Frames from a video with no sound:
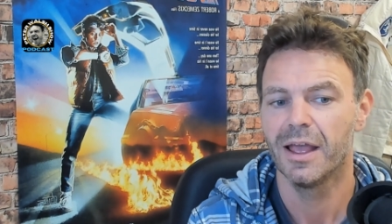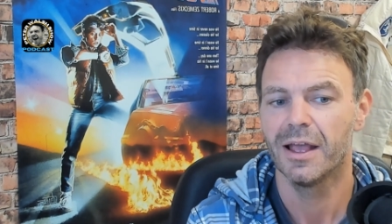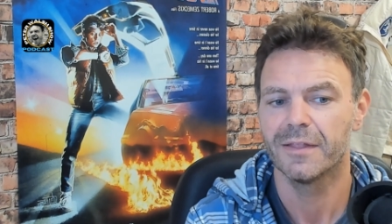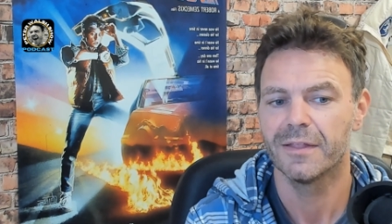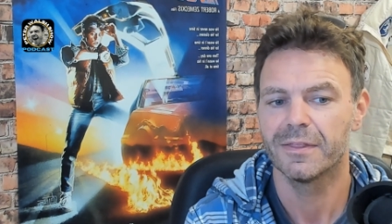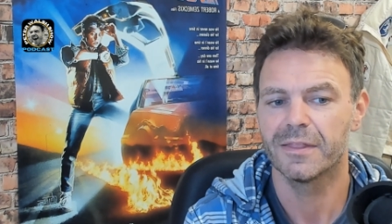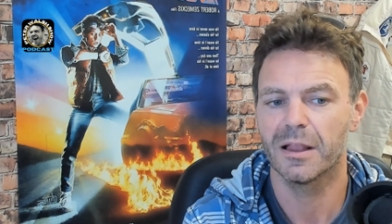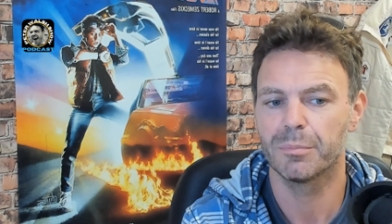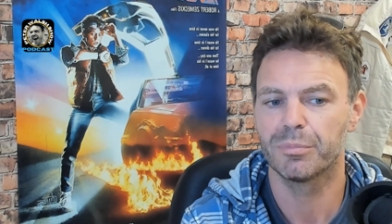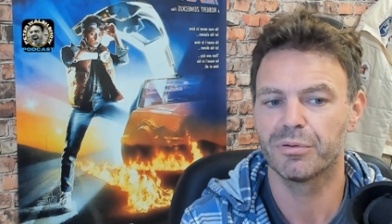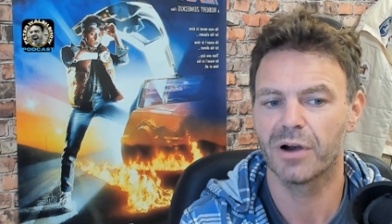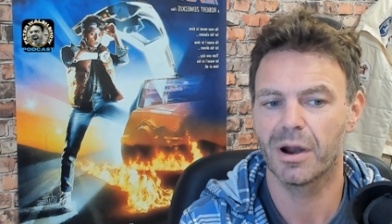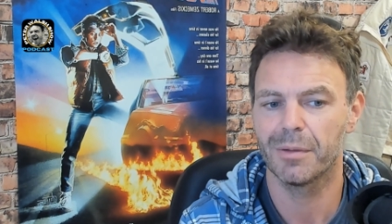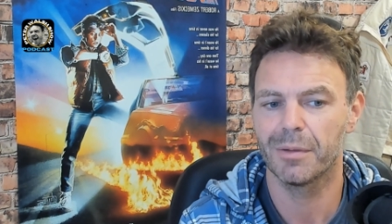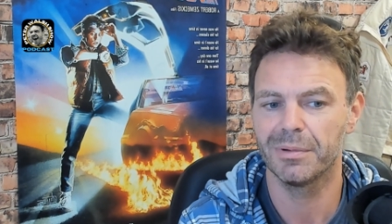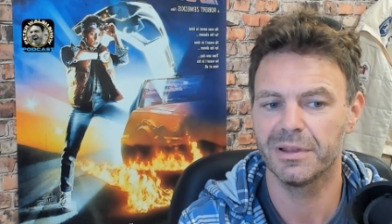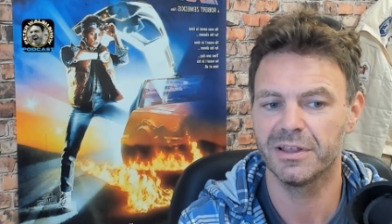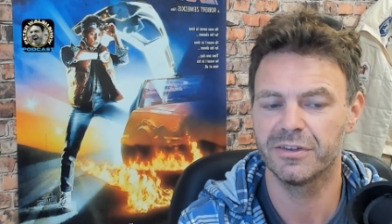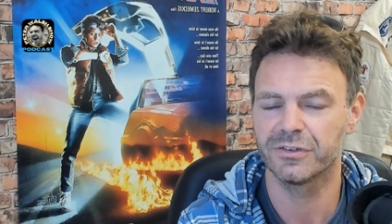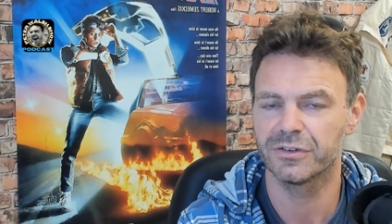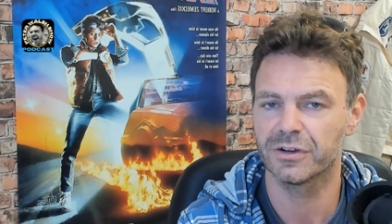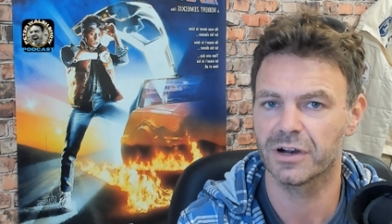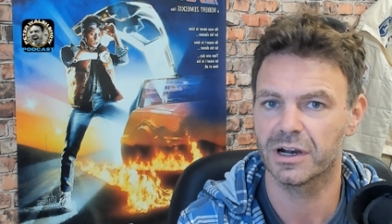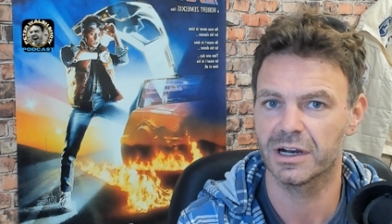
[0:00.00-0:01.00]
they'll probably
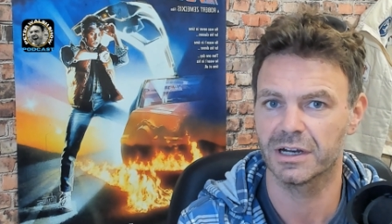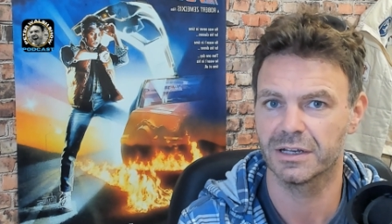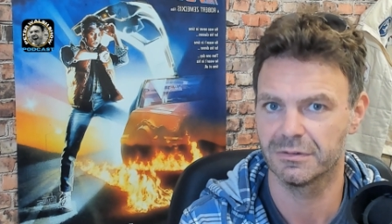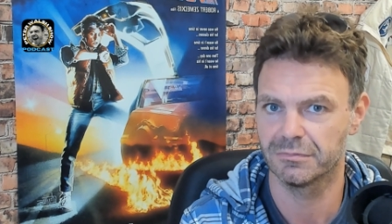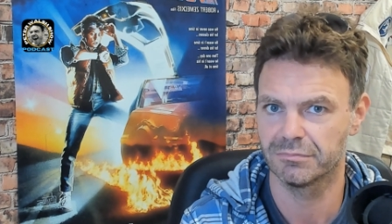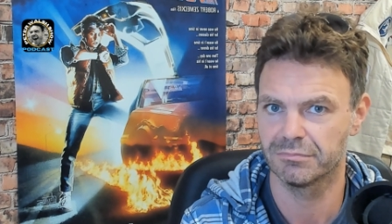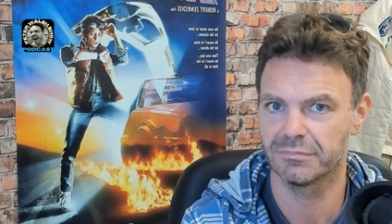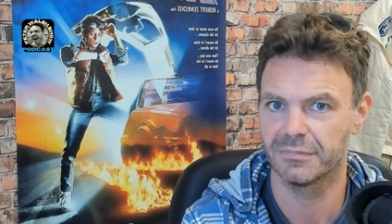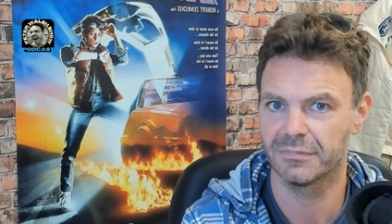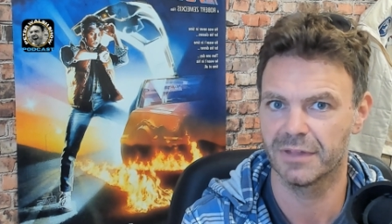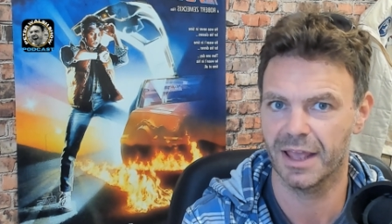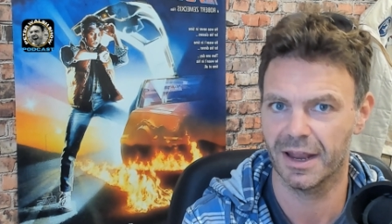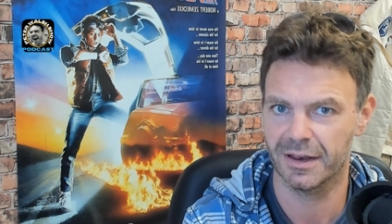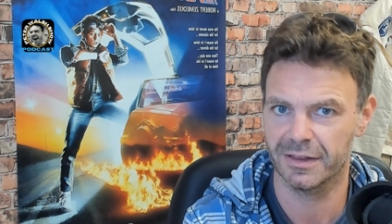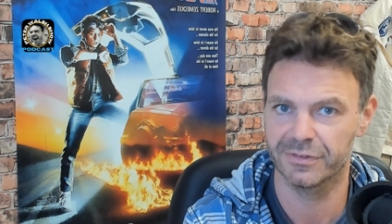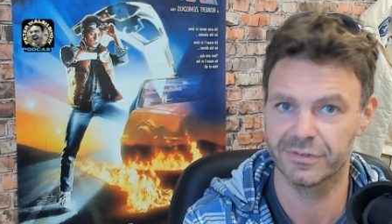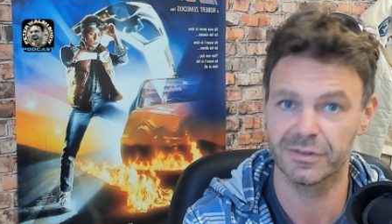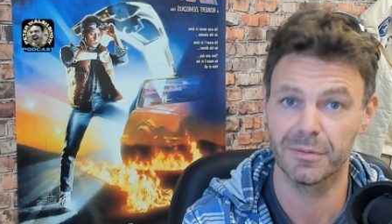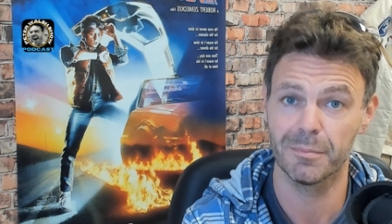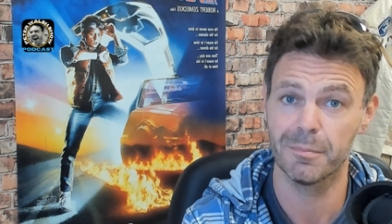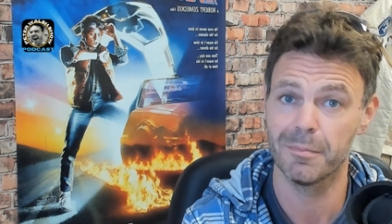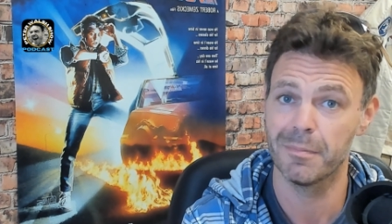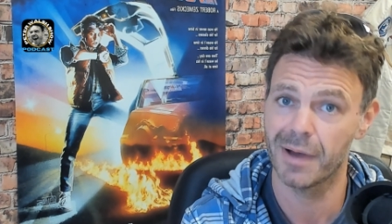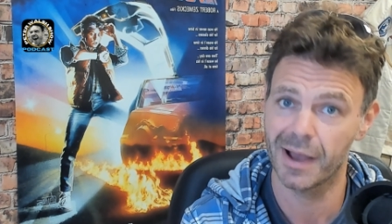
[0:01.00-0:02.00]
start getting
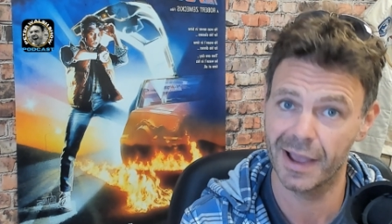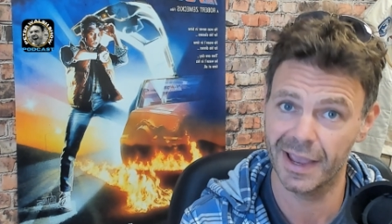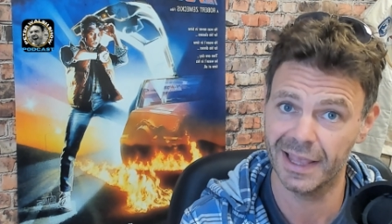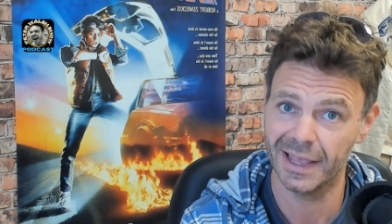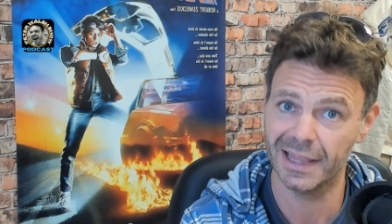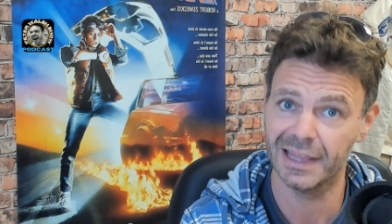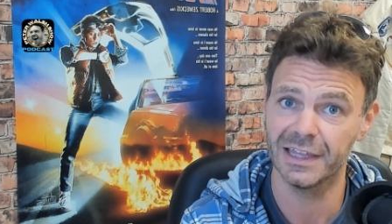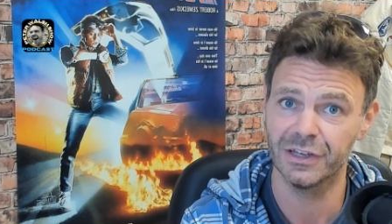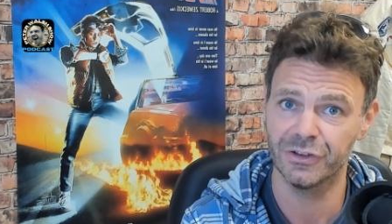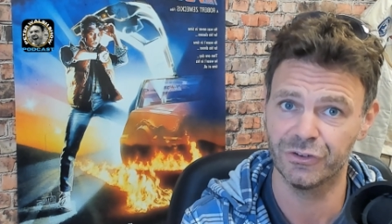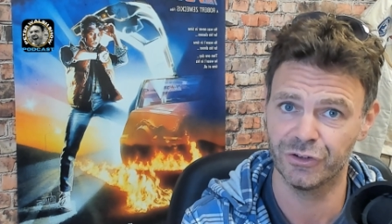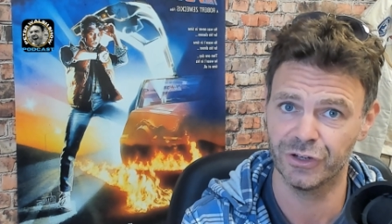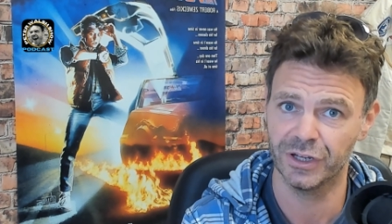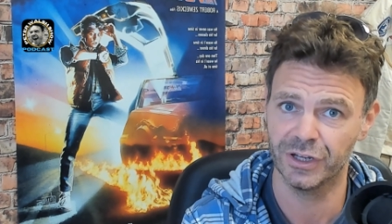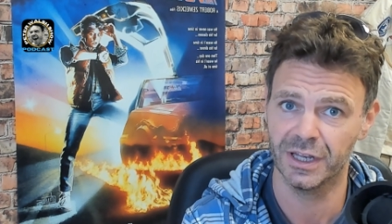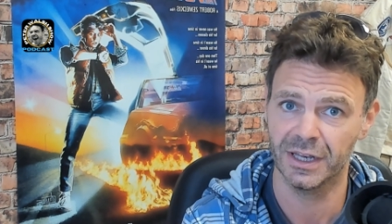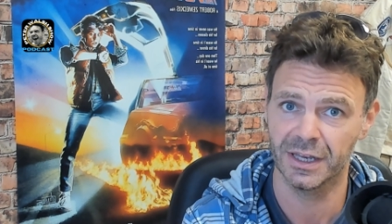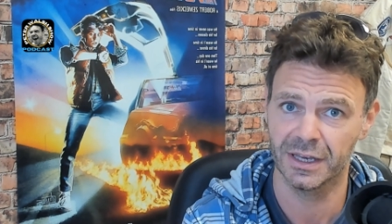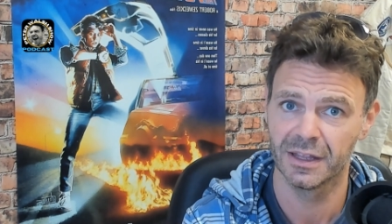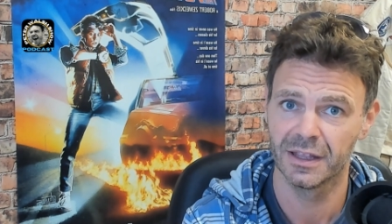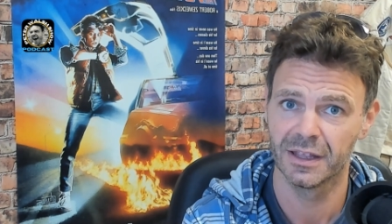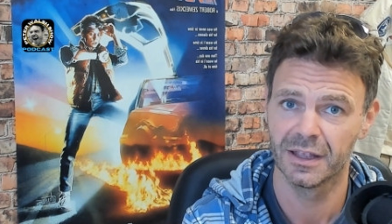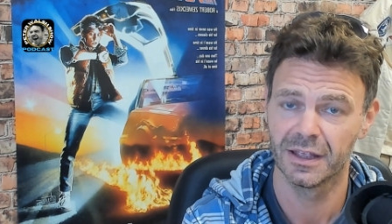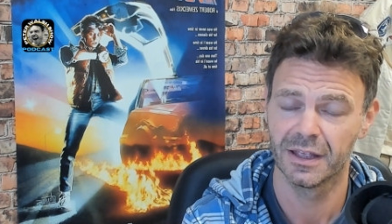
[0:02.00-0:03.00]
some mileage
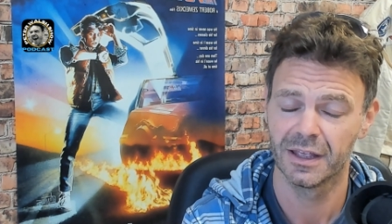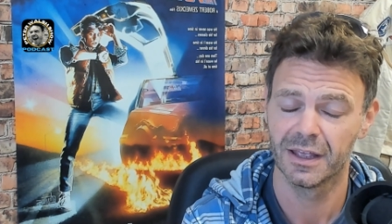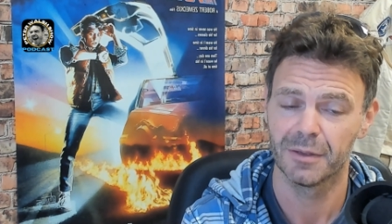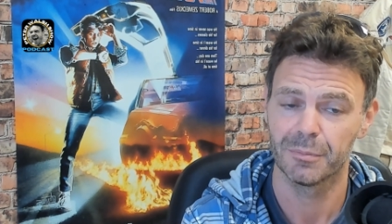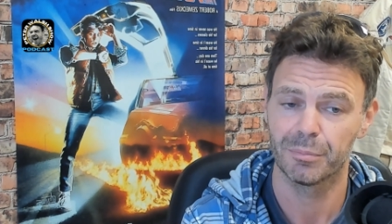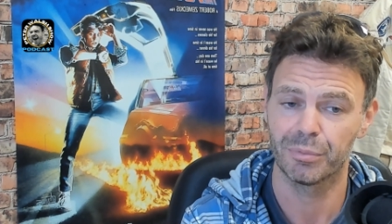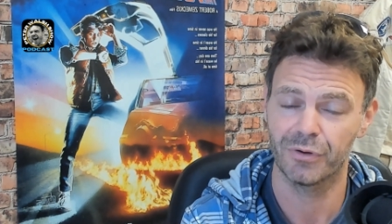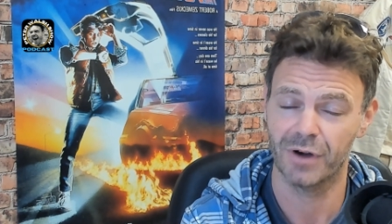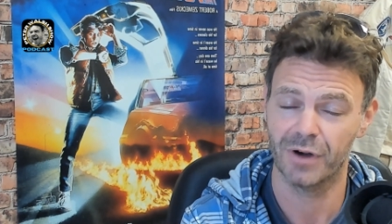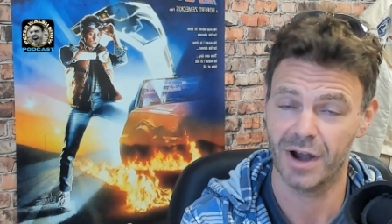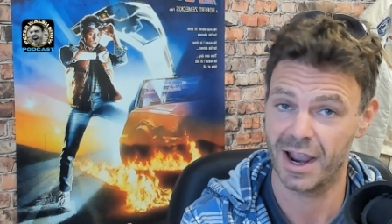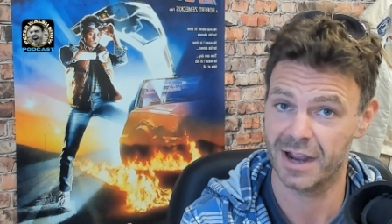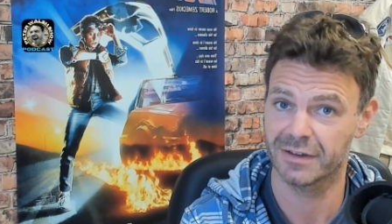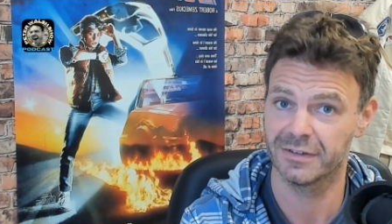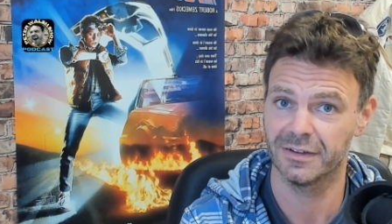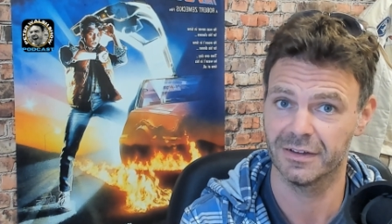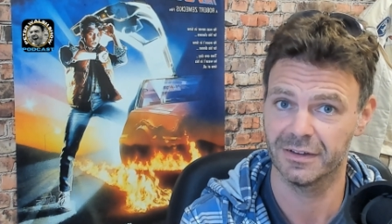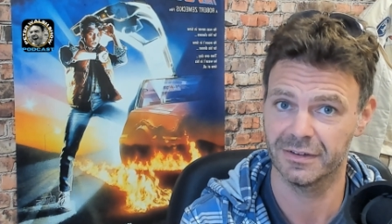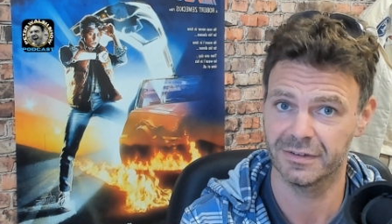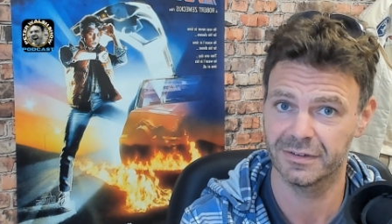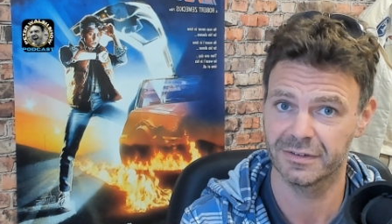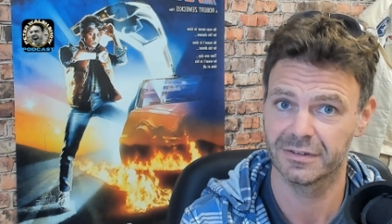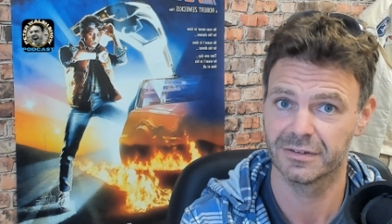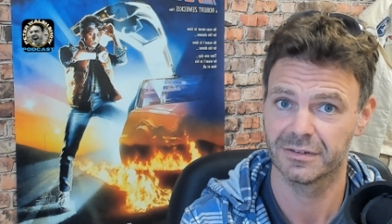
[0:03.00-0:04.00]
in
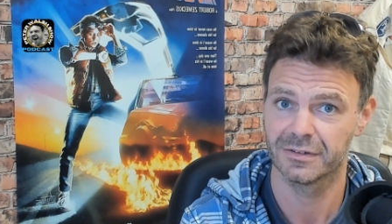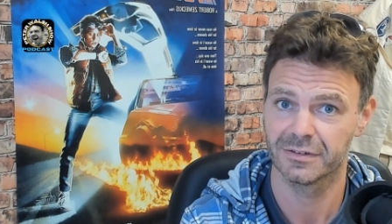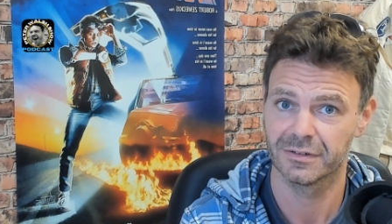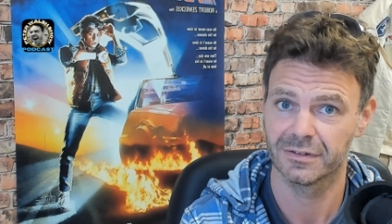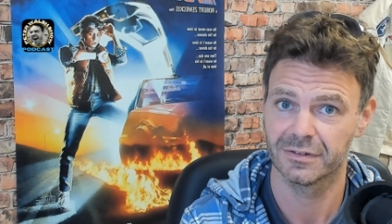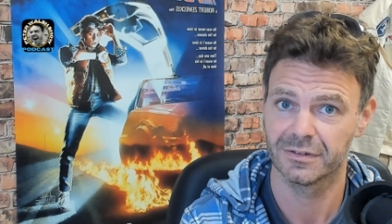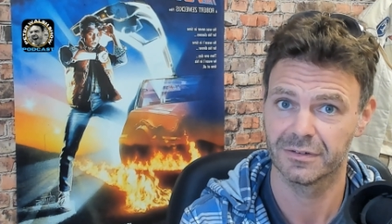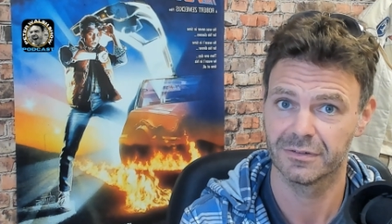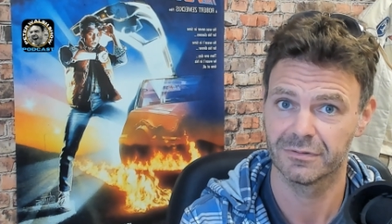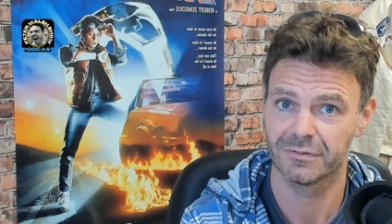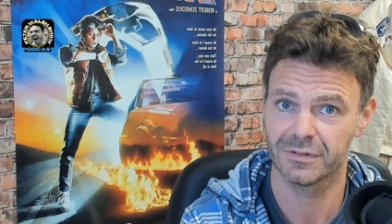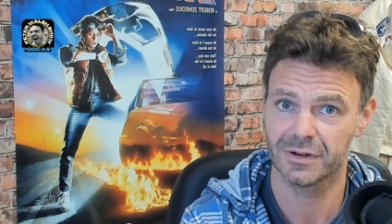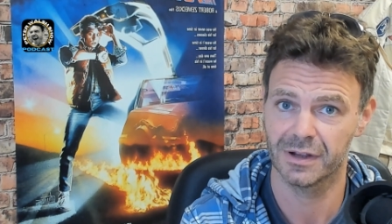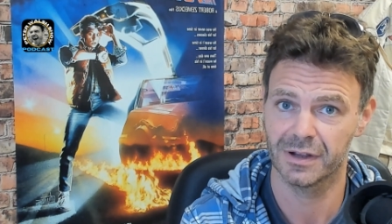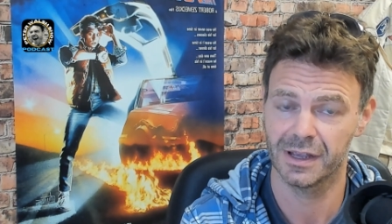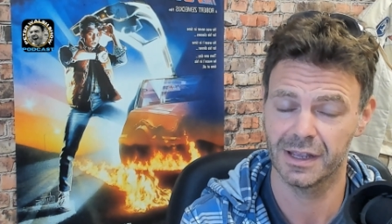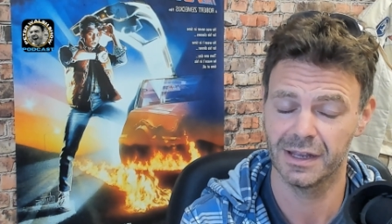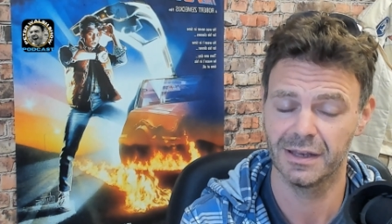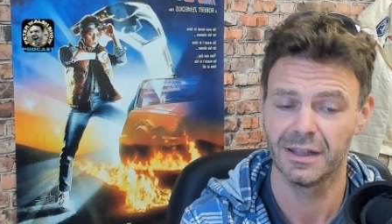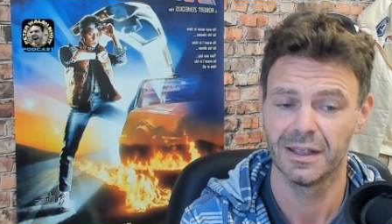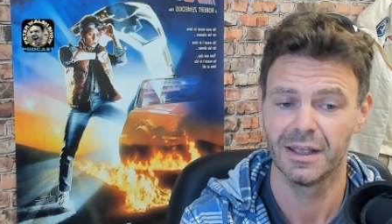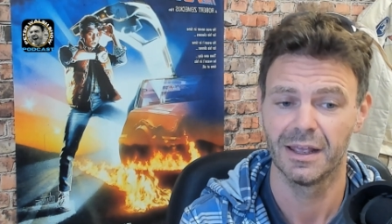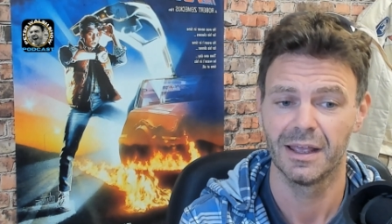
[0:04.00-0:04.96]
practice, right?